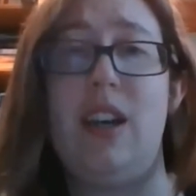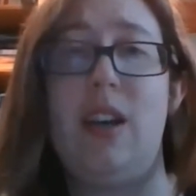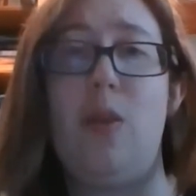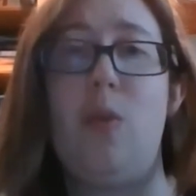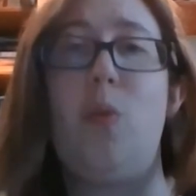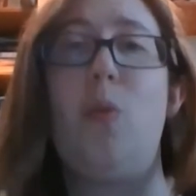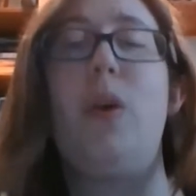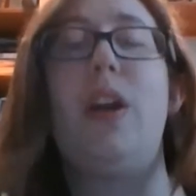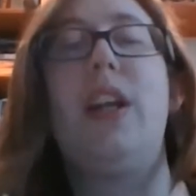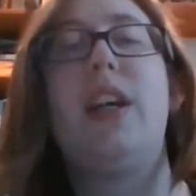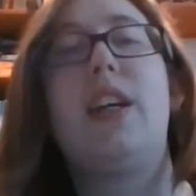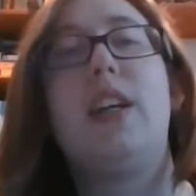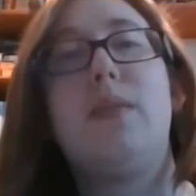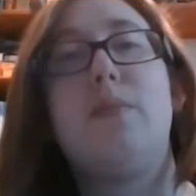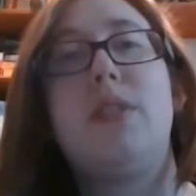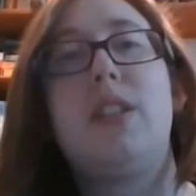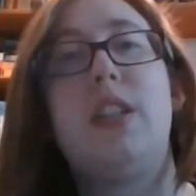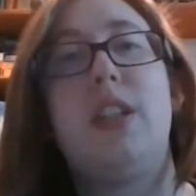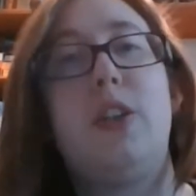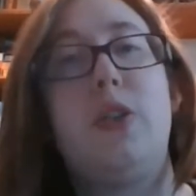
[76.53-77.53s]
When it
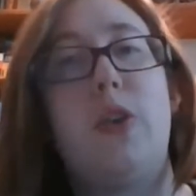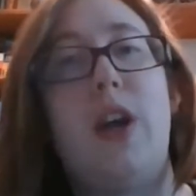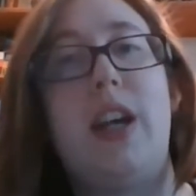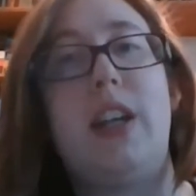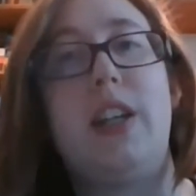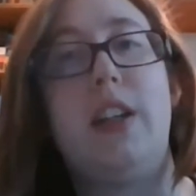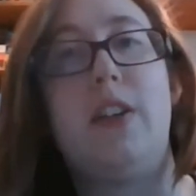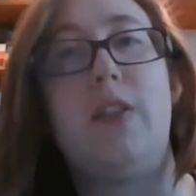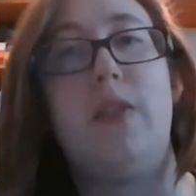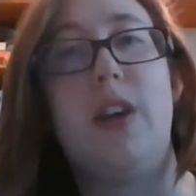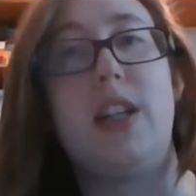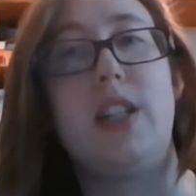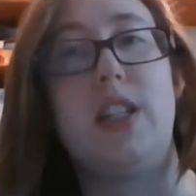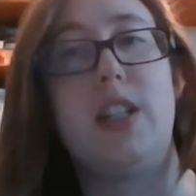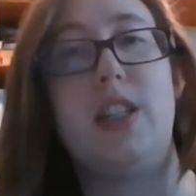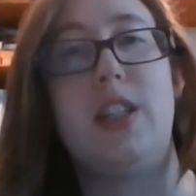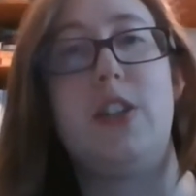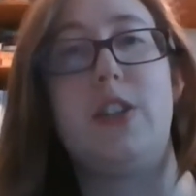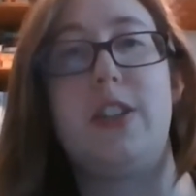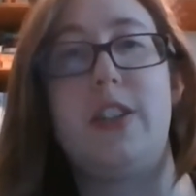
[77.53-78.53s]
comes to direct
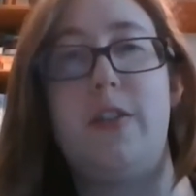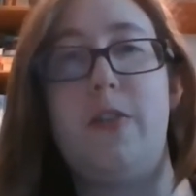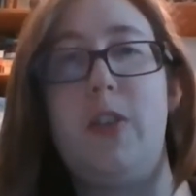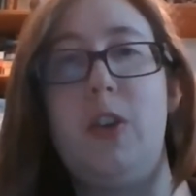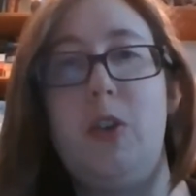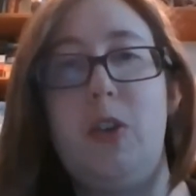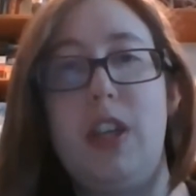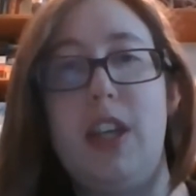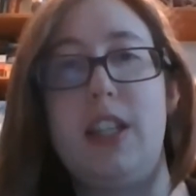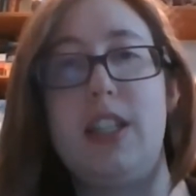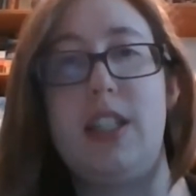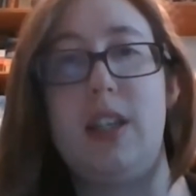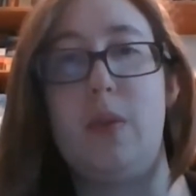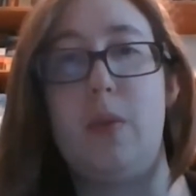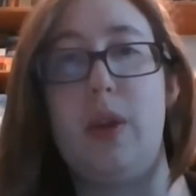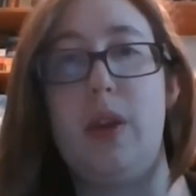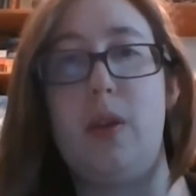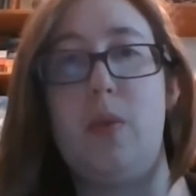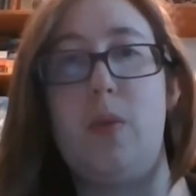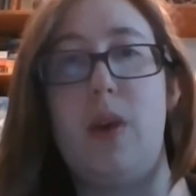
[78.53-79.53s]
intervention, there's a few things that
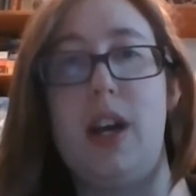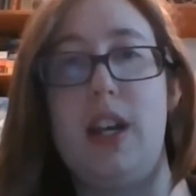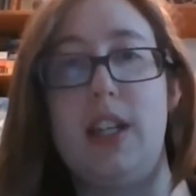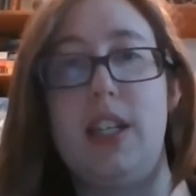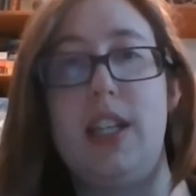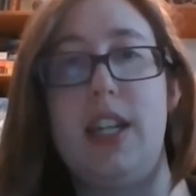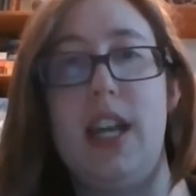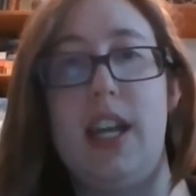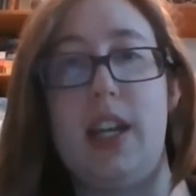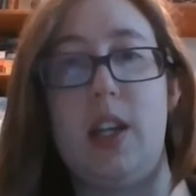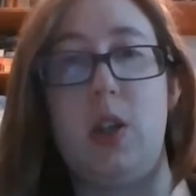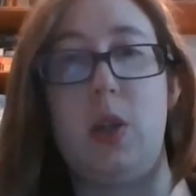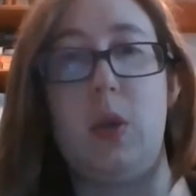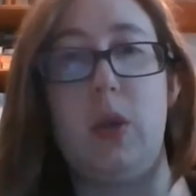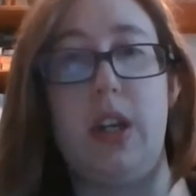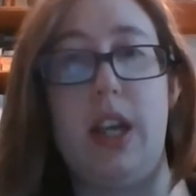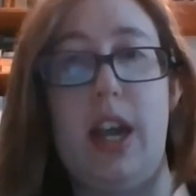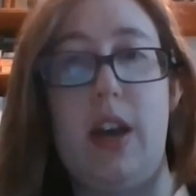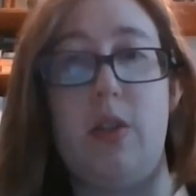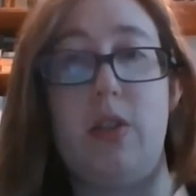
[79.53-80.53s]
we want to take into
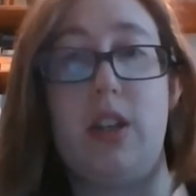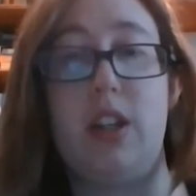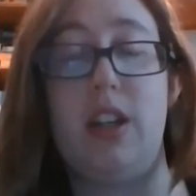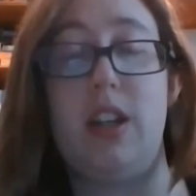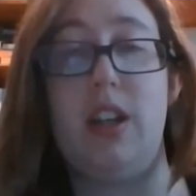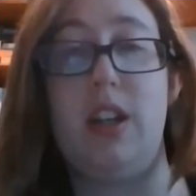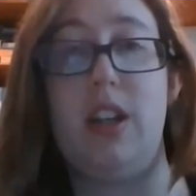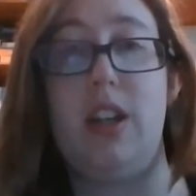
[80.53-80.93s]
account.